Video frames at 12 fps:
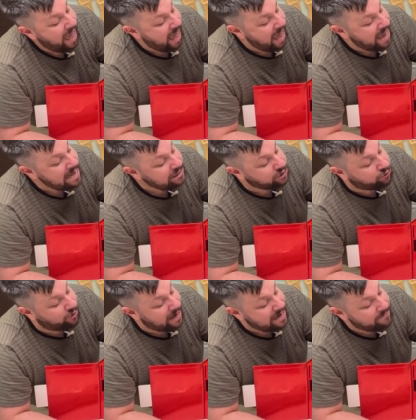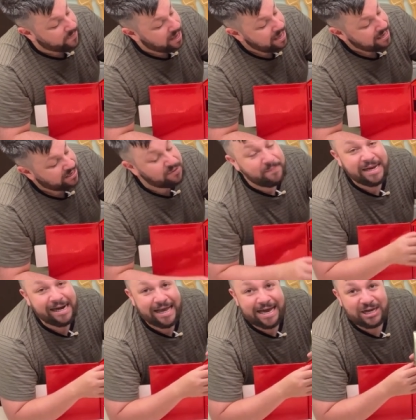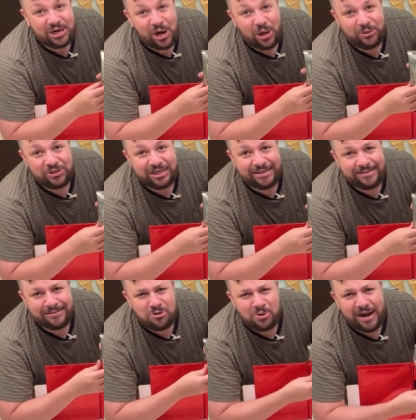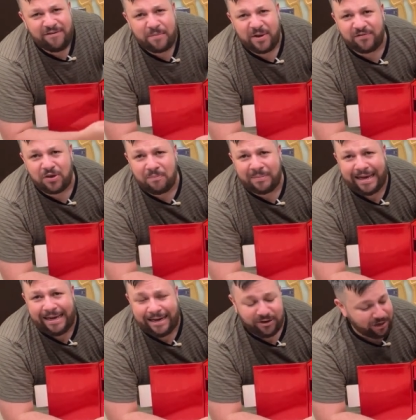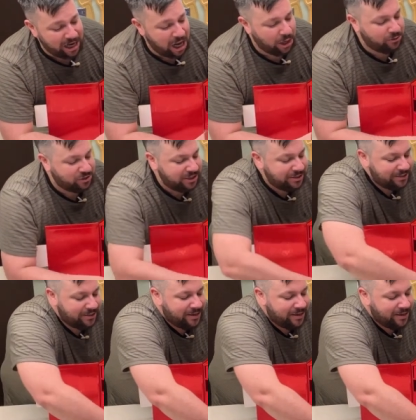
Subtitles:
hand cream, camellia and lotus. Oh, I love a bit of camellia and lotus.